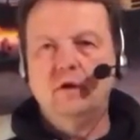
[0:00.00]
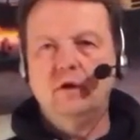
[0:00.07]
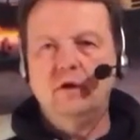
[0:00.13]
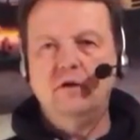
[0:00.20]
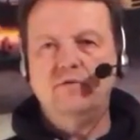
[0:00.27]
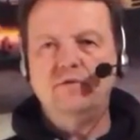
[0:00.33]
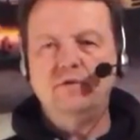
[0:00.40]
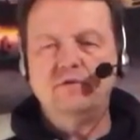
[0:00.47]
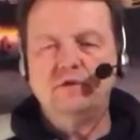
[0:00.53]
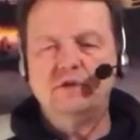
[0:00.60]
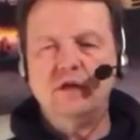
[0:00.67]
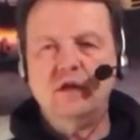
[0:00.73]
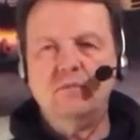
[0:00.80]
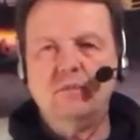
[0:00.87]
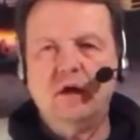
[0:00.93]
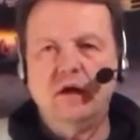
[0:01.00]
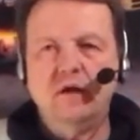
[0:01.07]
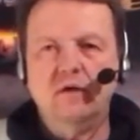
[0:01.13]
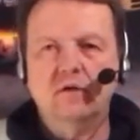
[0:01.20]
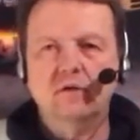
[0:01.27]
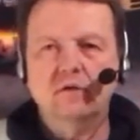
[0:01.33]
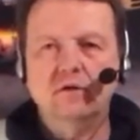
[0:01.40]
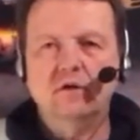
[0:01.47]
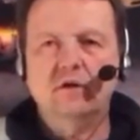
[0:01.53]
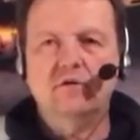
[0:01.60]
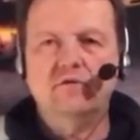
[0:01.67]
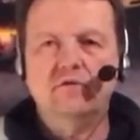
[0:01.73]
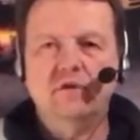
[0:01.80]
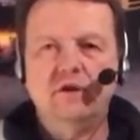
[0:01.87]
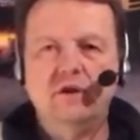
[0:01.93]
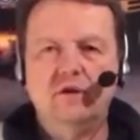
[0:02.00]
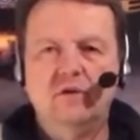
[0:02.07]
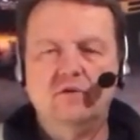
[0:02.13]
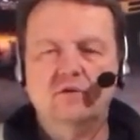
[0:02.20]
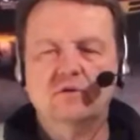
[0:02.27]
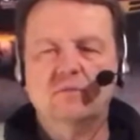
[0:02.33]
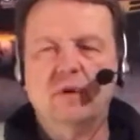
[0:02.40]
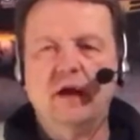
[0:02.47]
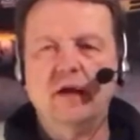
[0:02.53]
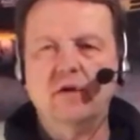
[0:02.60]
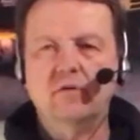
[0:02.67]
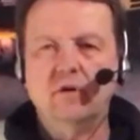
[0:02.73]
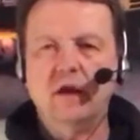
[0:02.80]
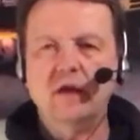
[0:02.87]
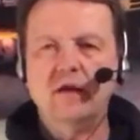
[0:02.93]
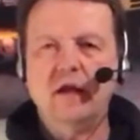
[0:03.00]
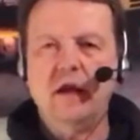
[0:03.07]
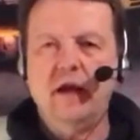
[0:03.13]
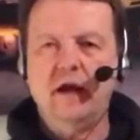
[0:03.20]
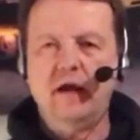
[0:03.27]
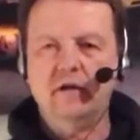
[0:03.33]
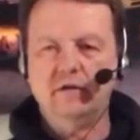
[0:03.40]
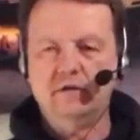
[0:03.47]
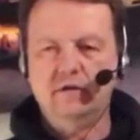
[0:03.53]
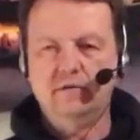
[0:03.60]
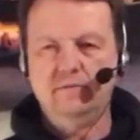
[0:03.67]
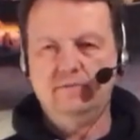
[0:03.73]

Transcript: If you've seen my earlier videos, my gray cat,